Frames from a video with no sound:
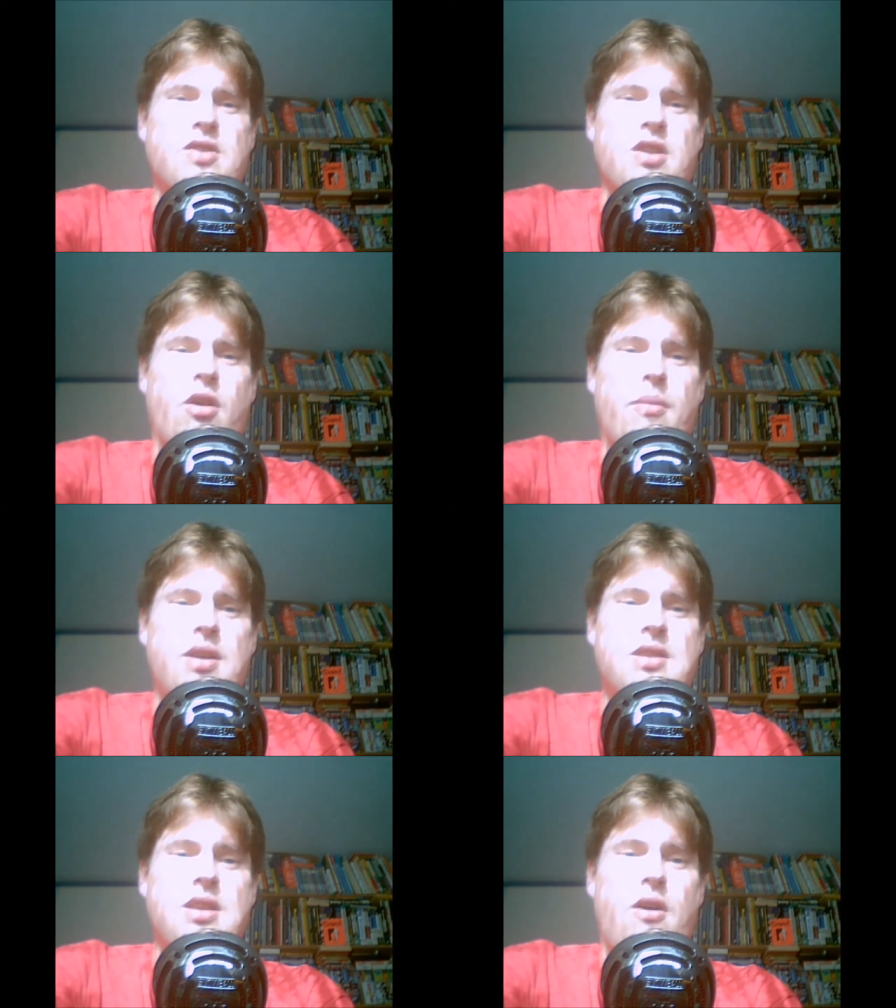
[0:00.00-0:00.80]
I got
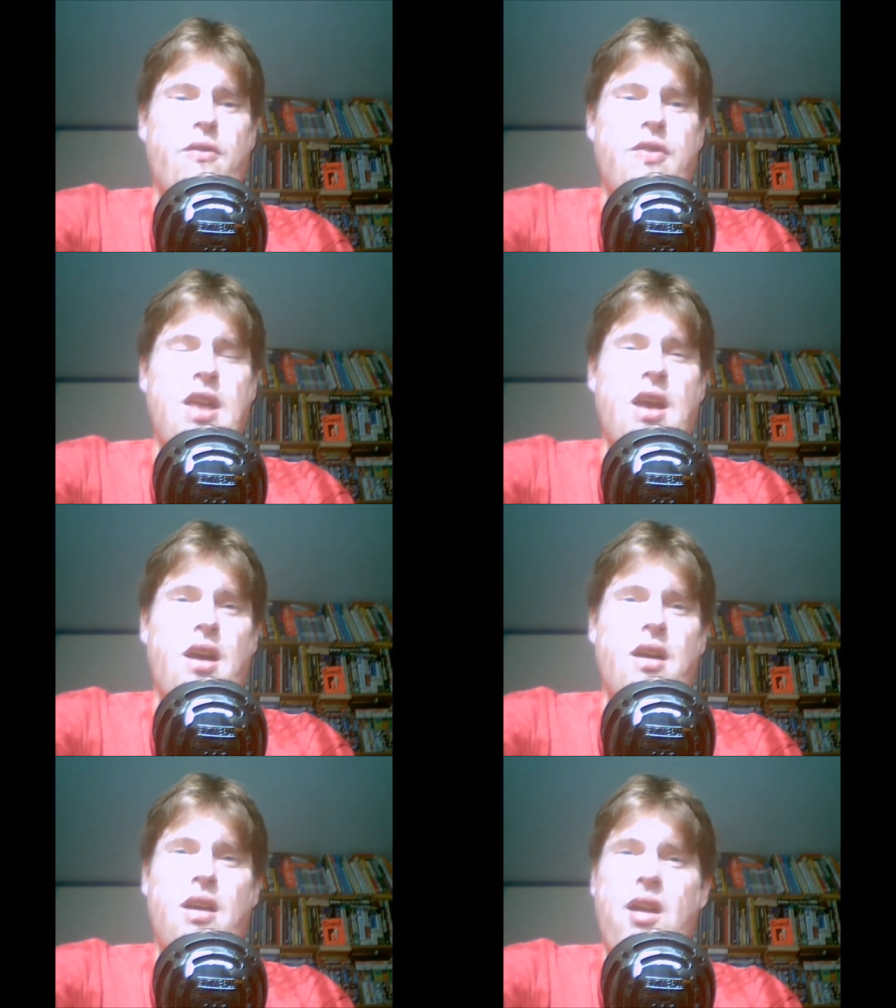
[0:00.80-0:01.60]
myself
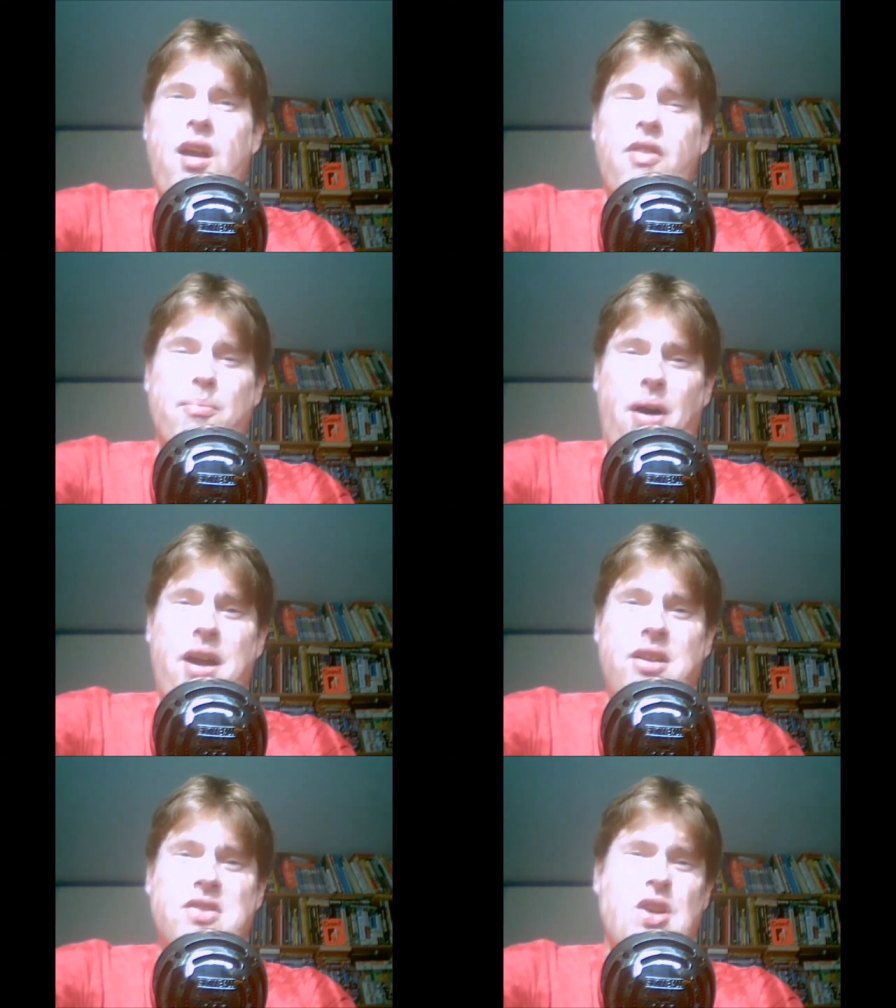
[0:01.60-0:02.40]
the
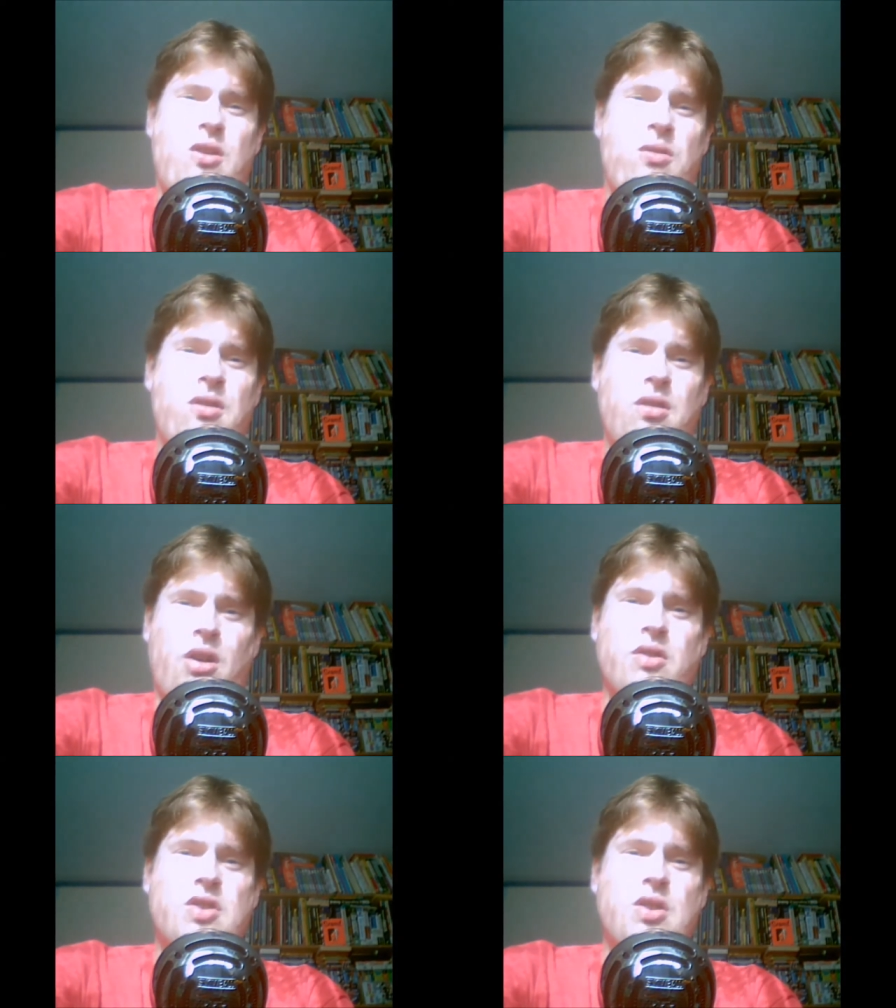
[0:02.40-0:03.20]
Binatone
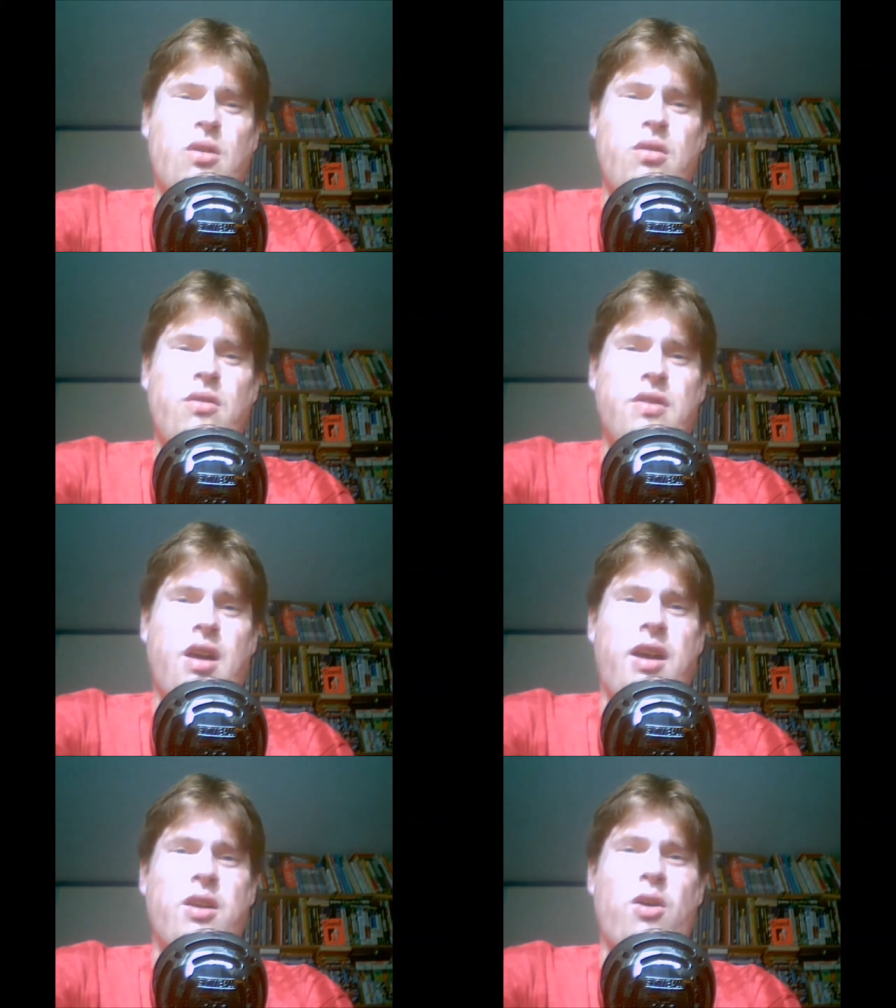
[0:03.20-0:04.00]
console
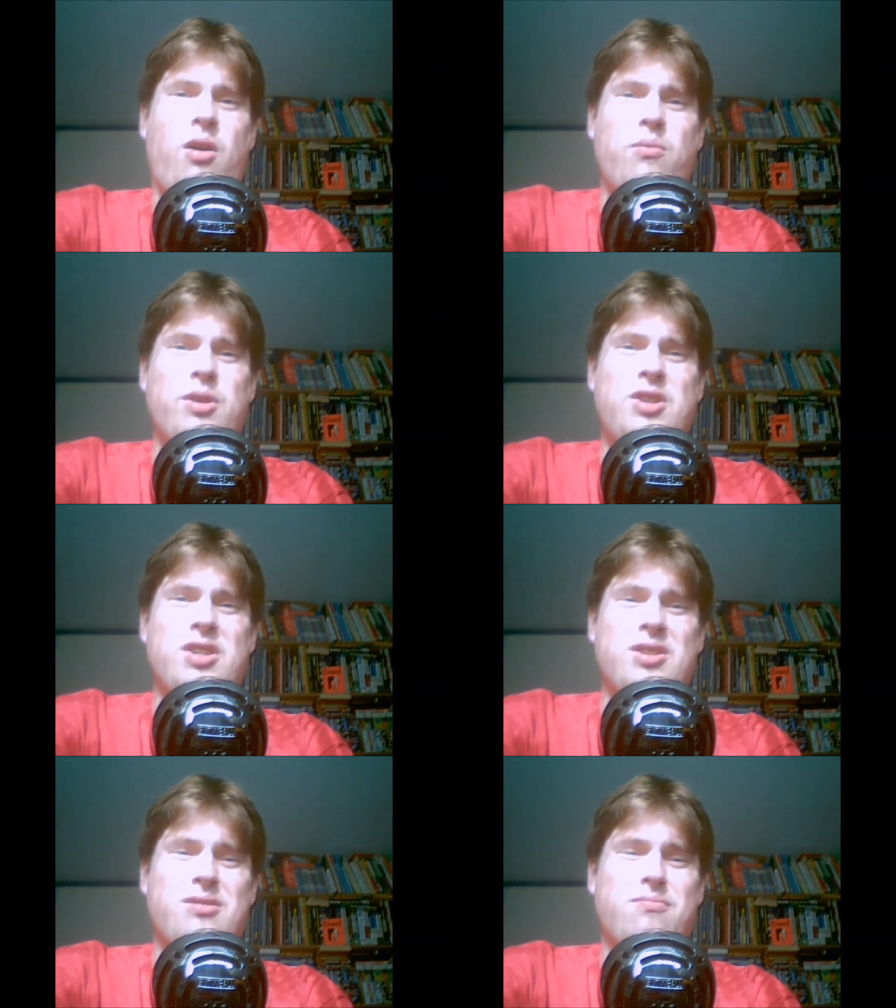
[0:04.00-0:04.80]
that I got, which
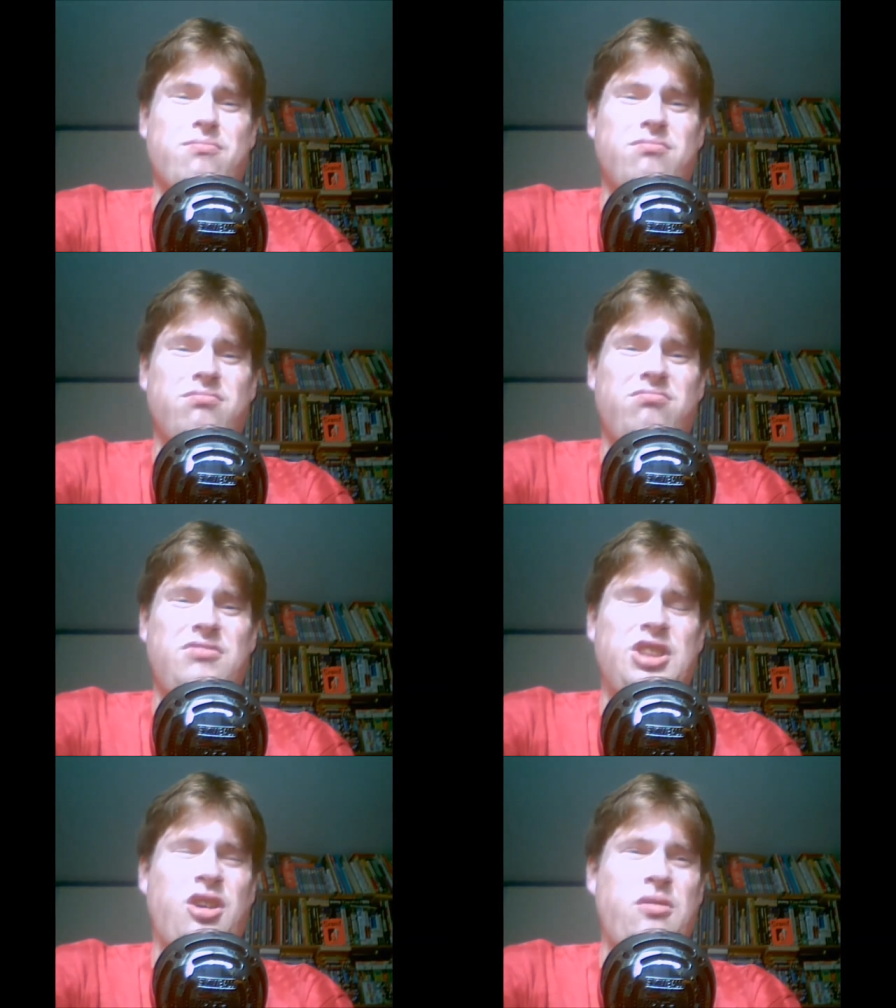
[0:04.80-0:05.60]
is,
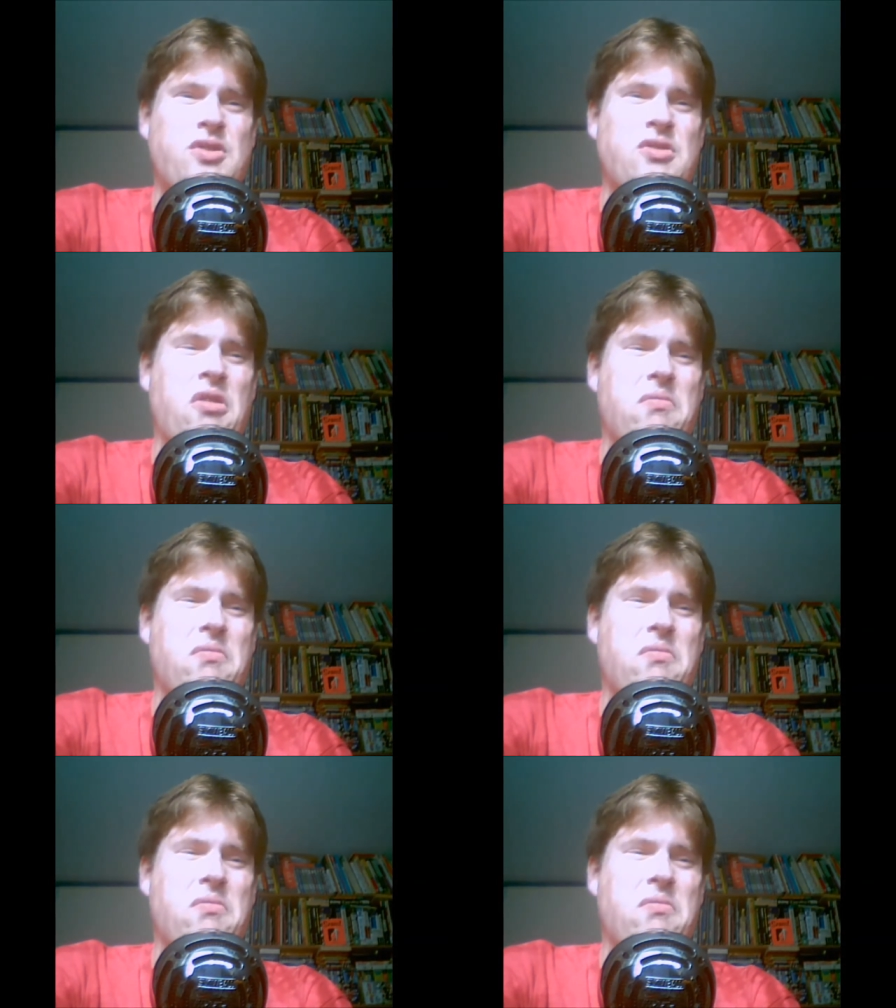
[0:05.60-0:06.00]
it's not,